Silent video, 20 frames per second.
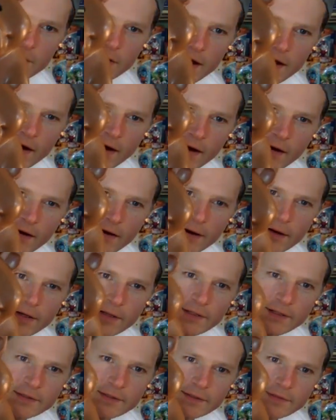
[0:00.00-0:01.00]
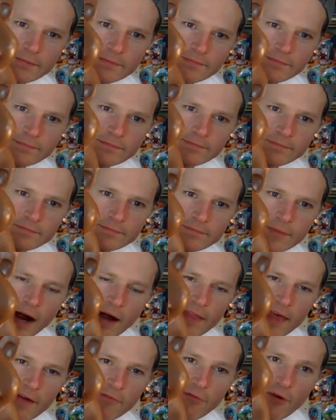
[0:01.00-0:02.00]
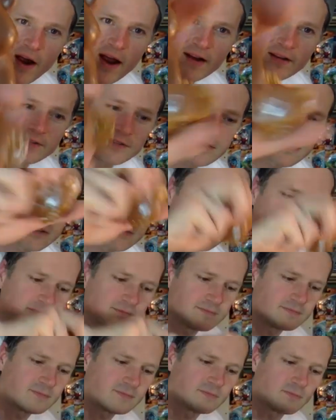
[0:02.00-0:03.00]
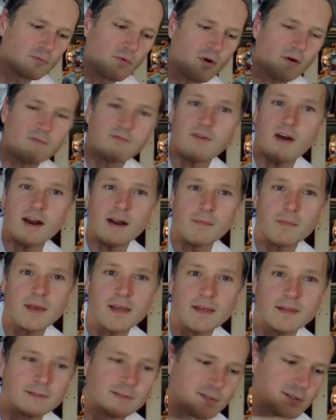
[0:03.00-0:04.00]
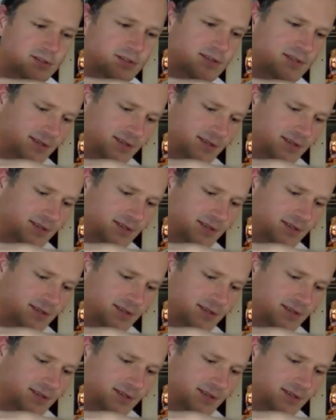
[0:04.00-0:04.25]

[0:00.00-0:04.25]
dinner? Are they friends or frenemies?